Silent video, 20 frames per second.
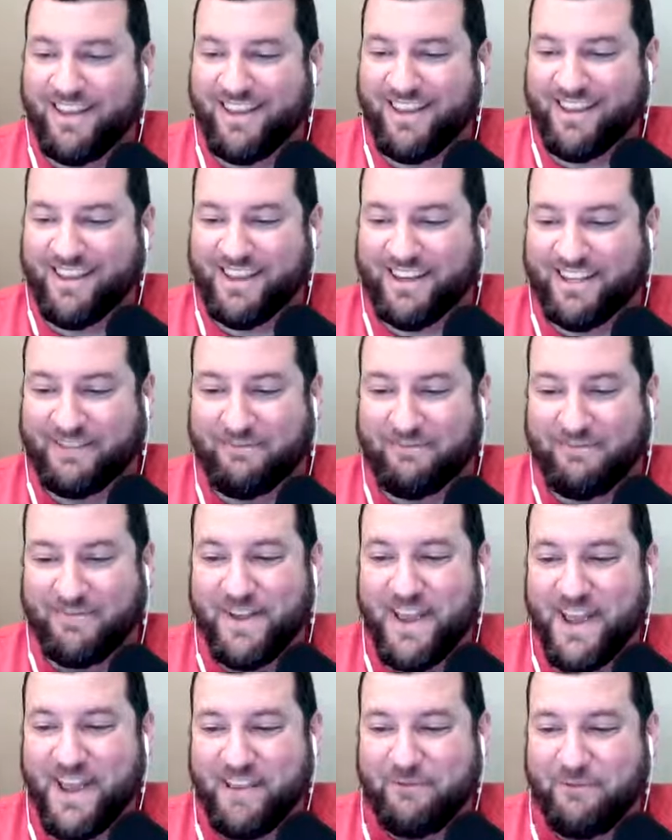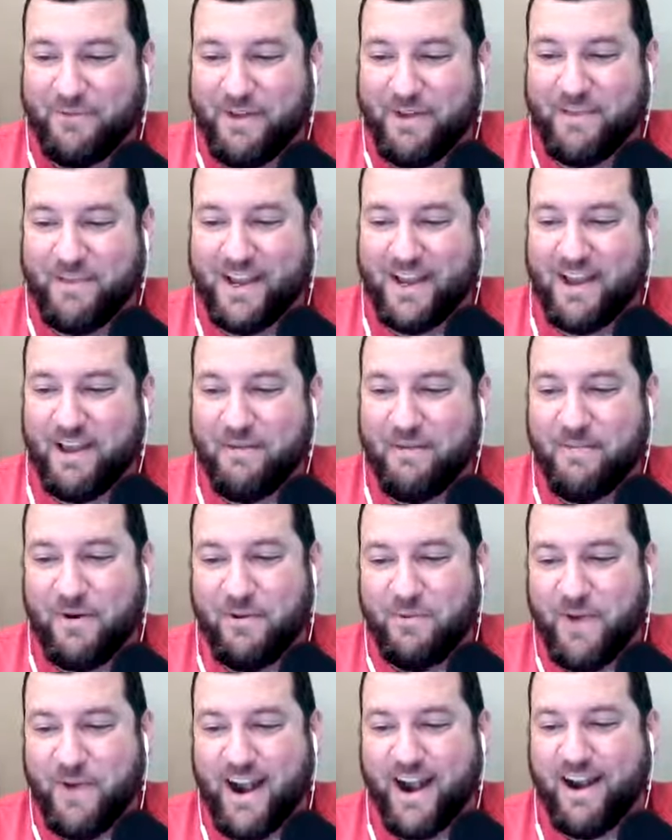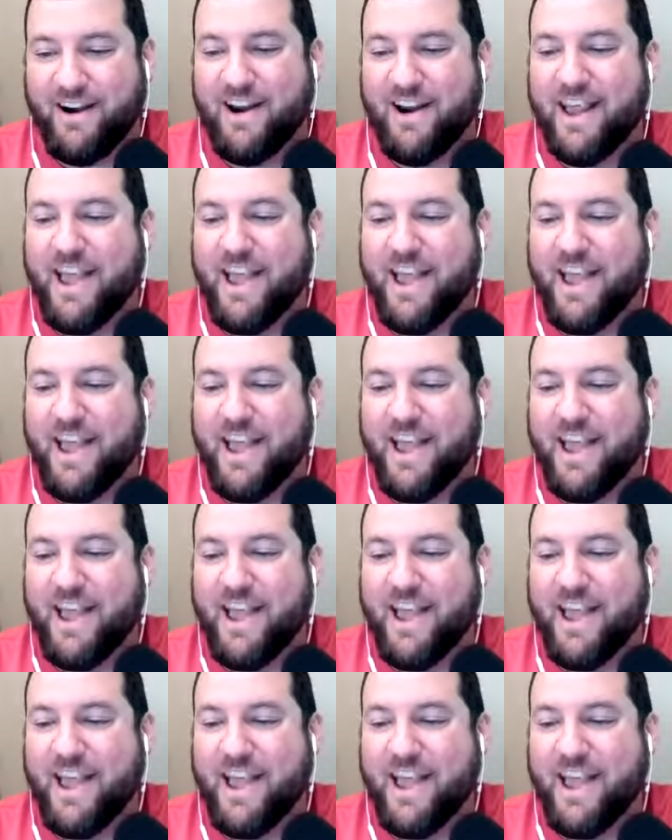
If we become aware